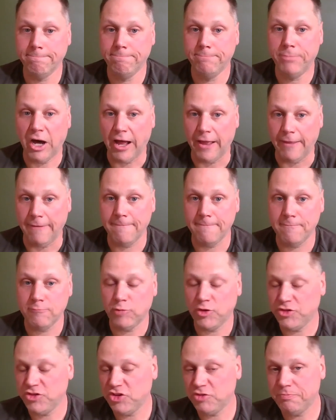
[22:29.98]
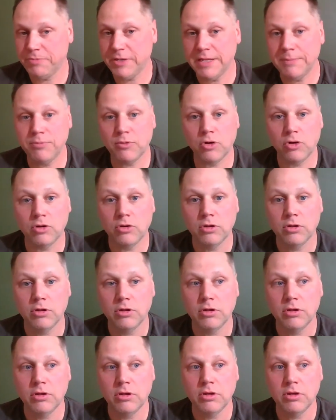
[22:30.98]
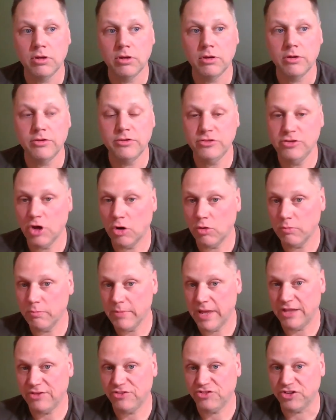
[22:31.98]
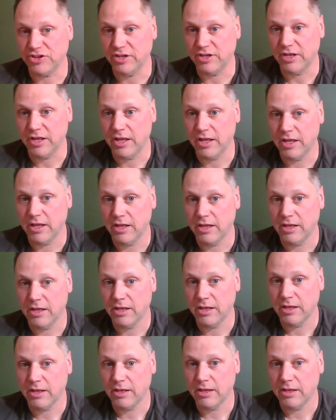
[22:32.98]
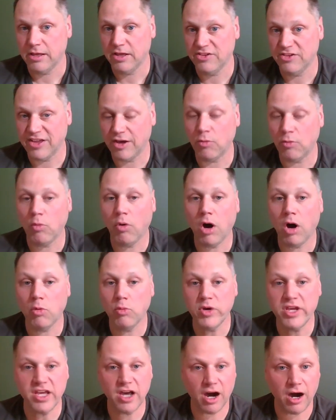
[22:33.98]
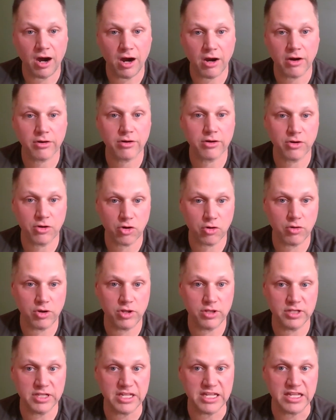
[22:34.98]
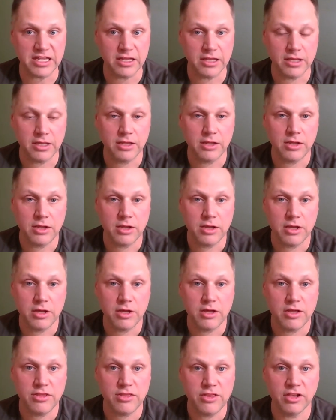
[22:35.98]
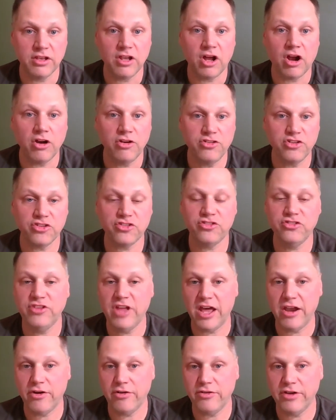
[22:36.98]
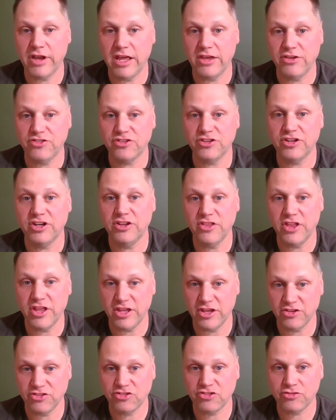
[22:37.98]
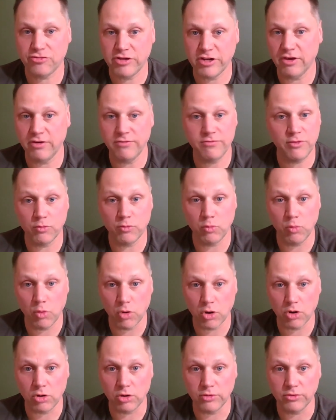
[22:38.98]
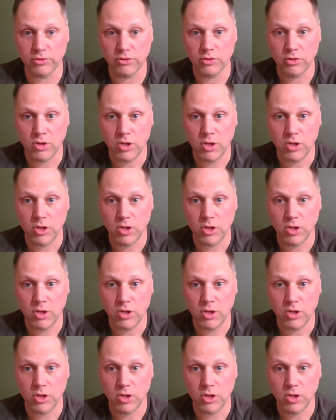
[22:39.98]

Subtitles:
But what these people don't mention is that while we are currently the largest debtor nation in the history of the world,